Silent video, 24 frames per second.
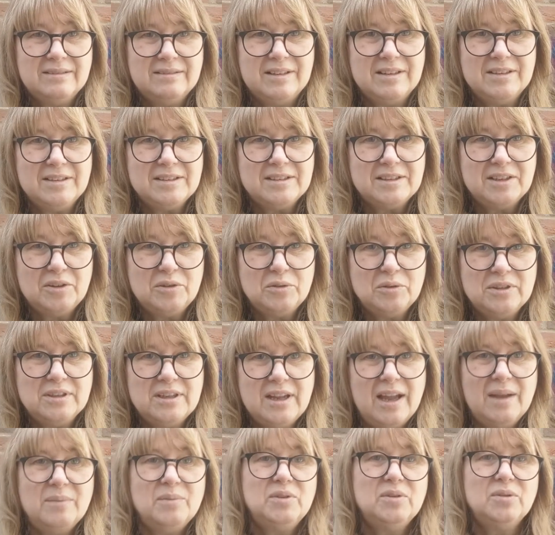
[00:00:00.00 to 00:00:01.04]
this is the good
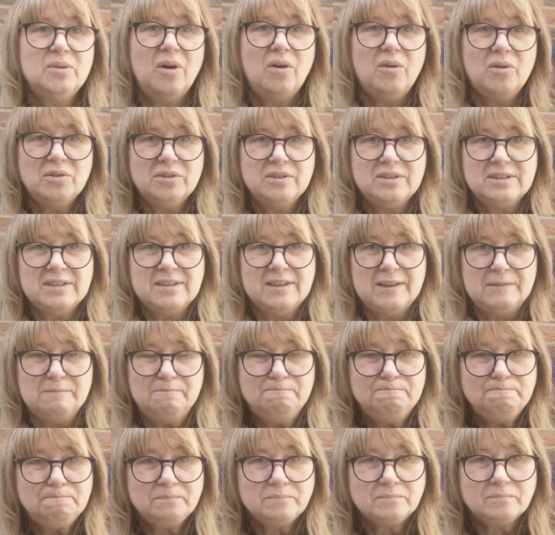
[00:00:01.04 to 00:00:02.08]
time to order
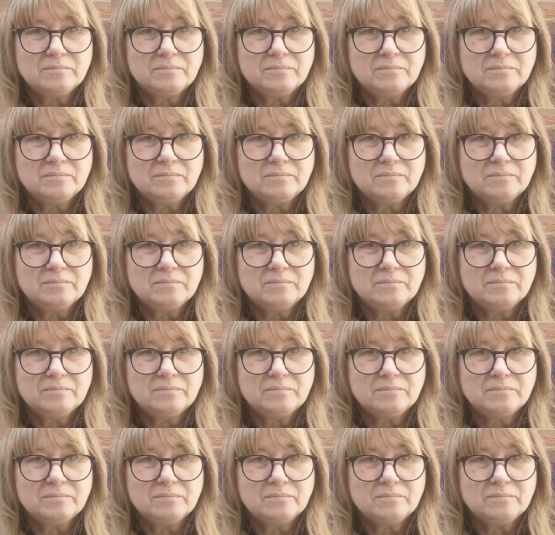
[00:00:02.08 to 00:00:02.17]
some.